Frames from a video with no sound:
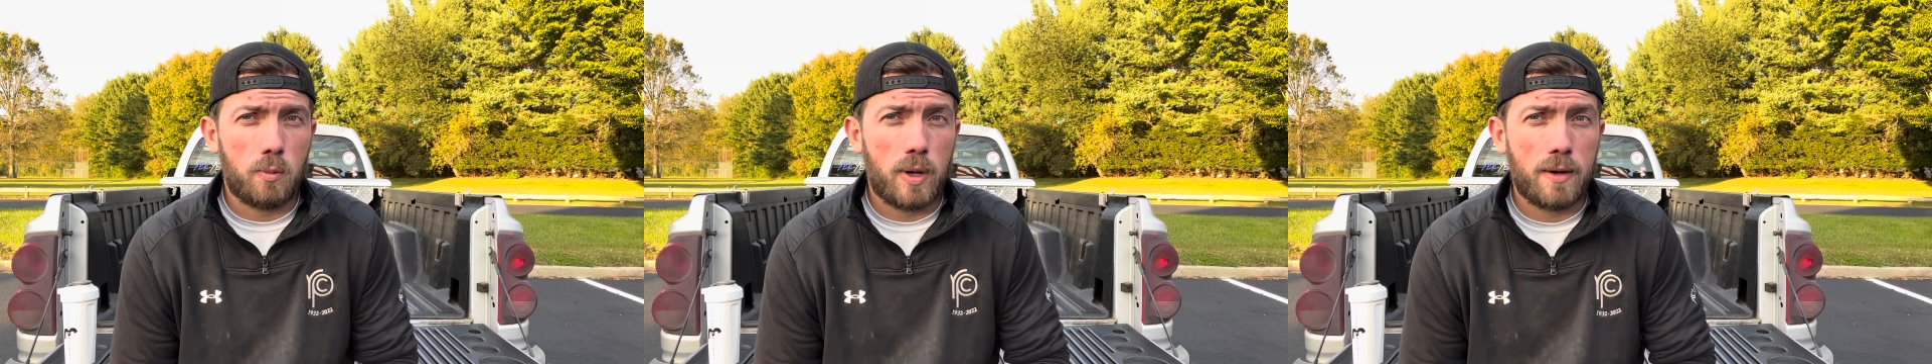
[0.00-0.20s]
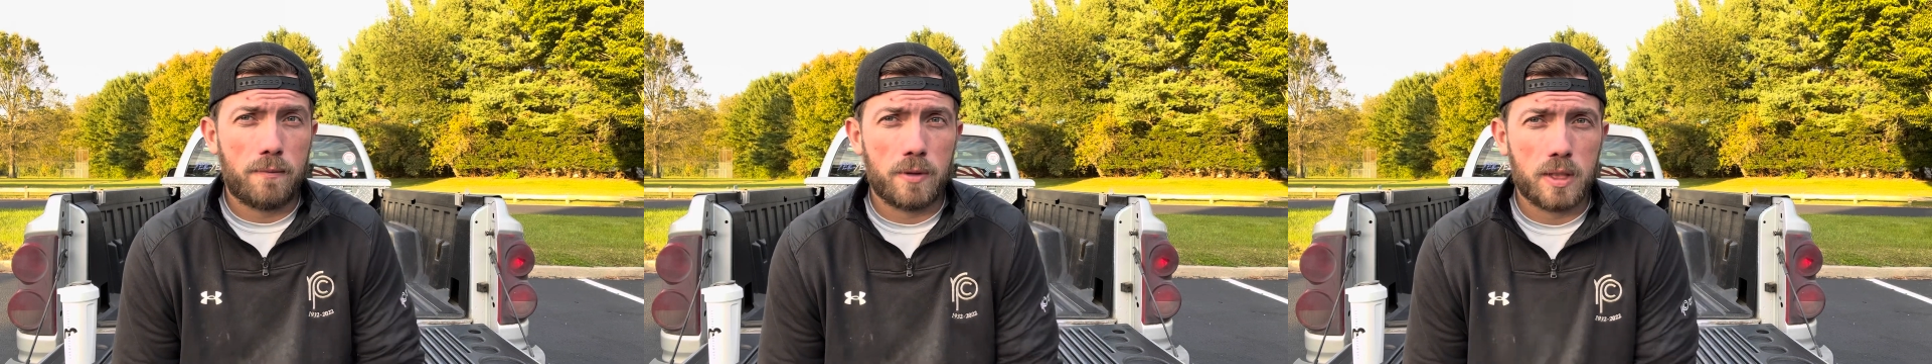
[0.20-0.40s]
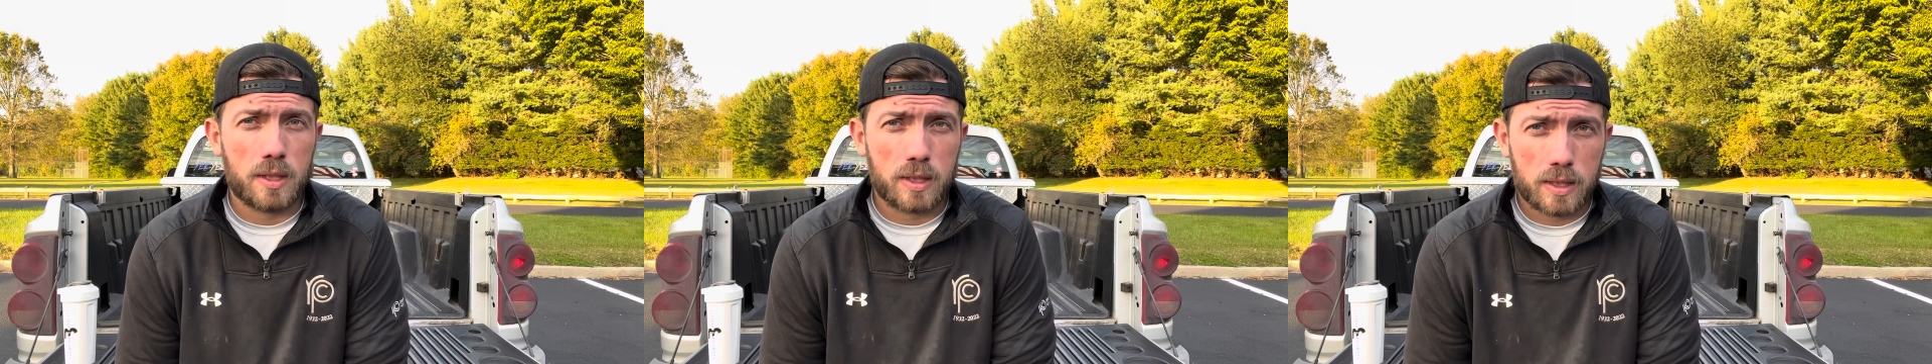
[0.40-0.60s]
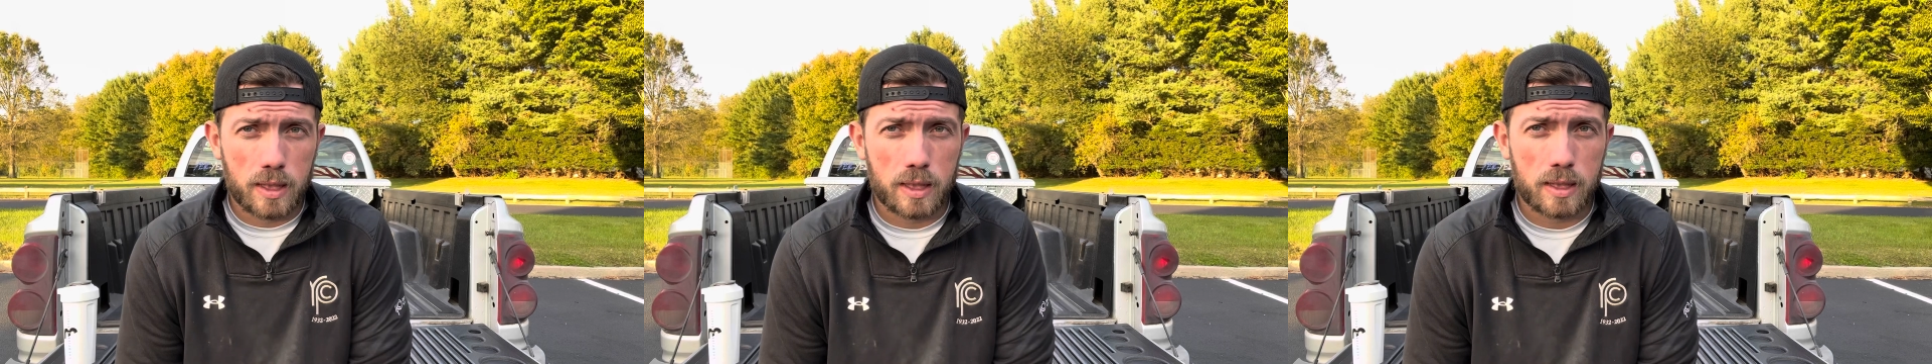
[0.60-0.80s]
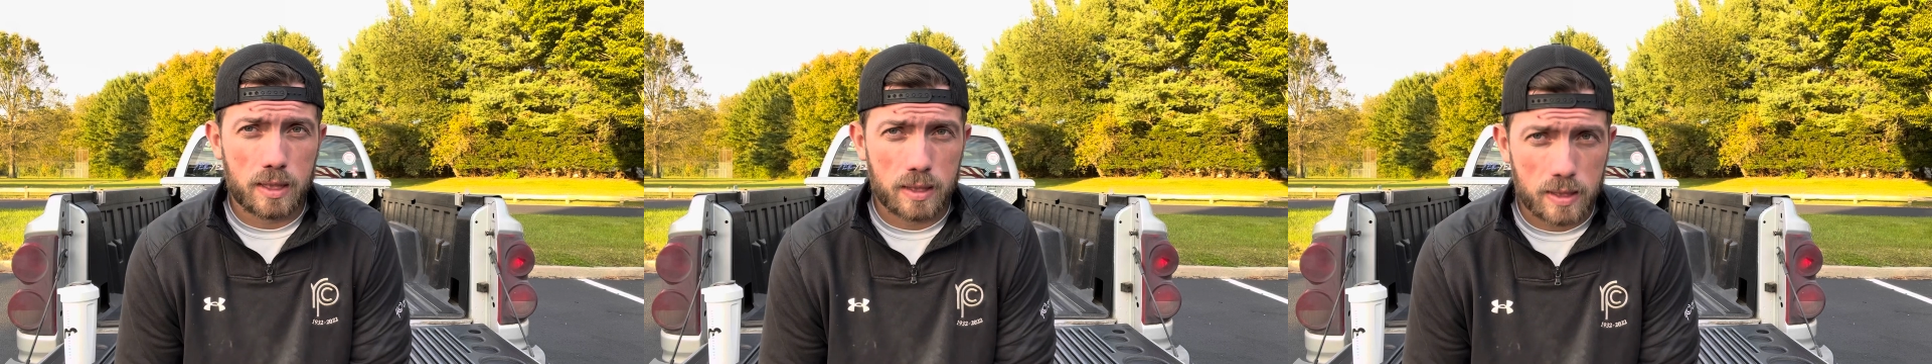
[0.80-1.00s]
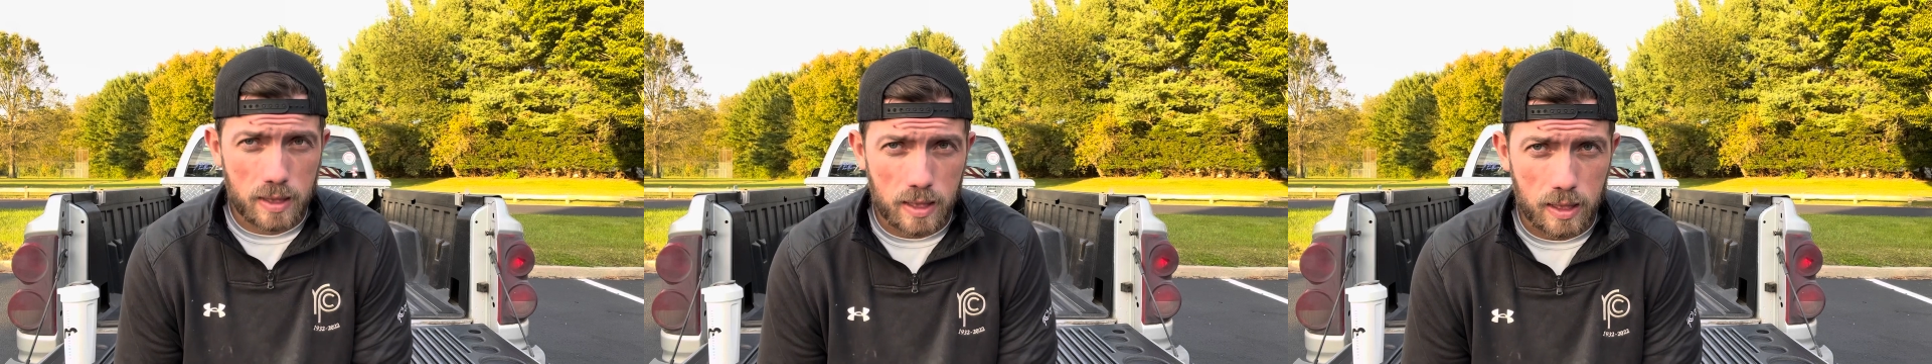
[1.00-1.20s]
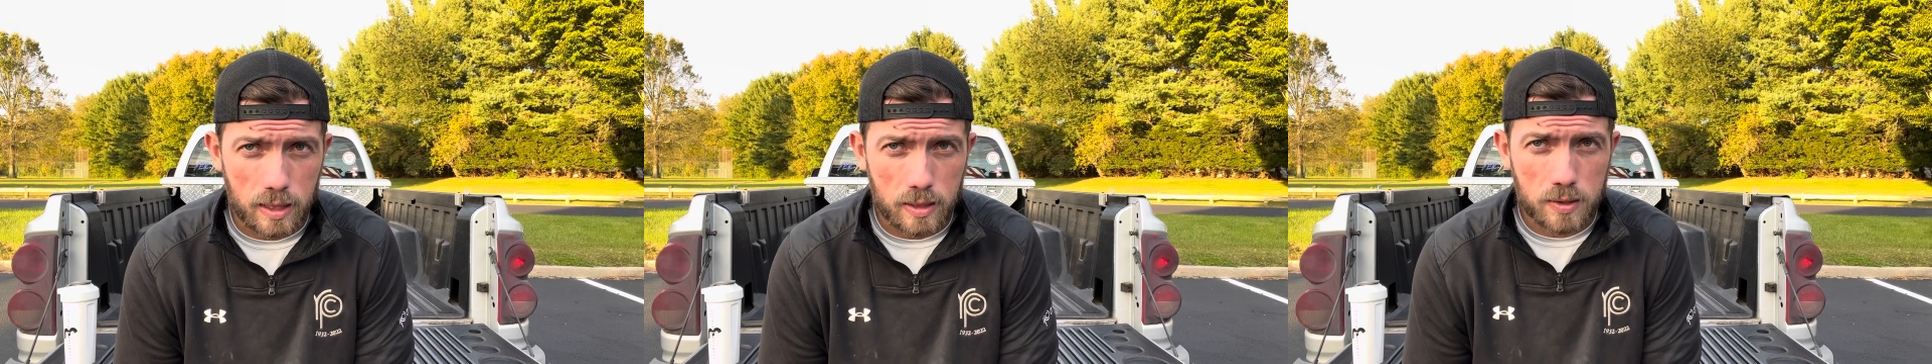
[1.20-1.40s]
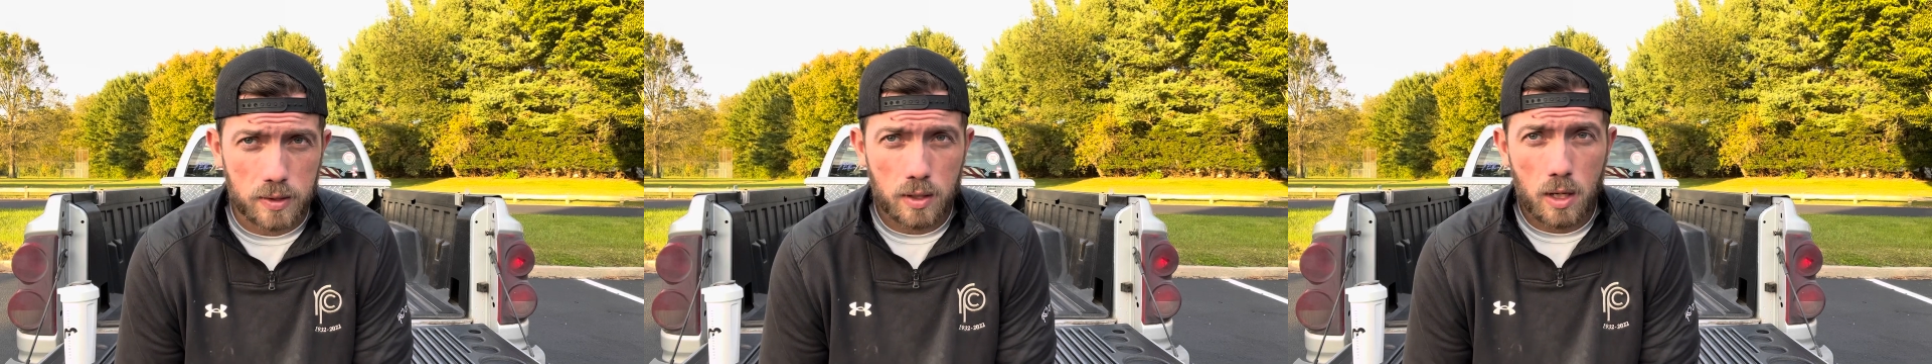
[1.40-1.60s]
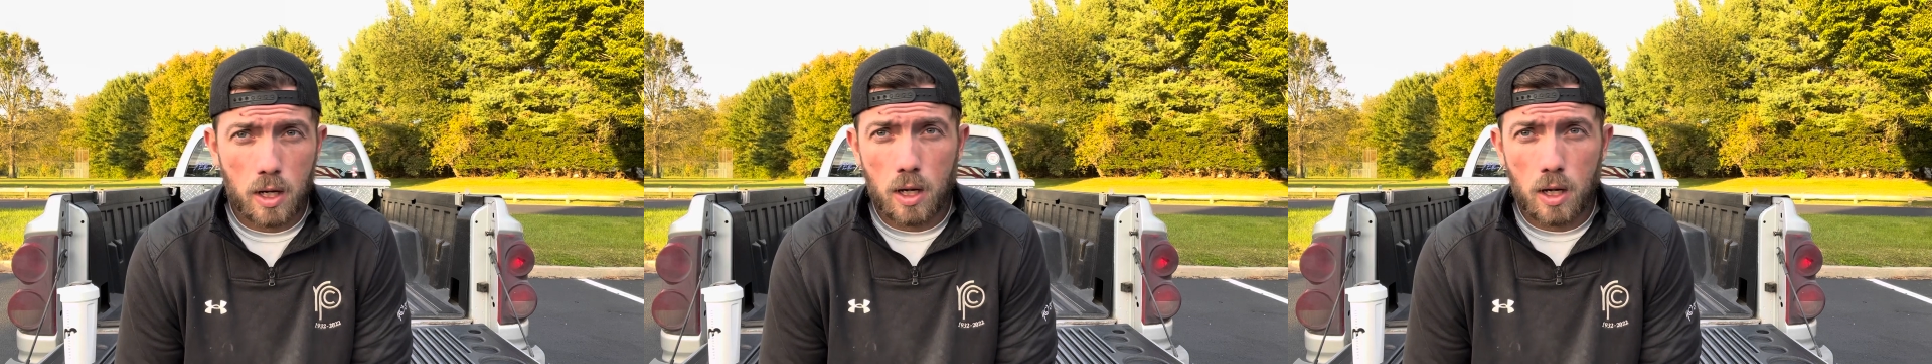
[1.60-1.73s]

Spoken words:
wait for the 16s.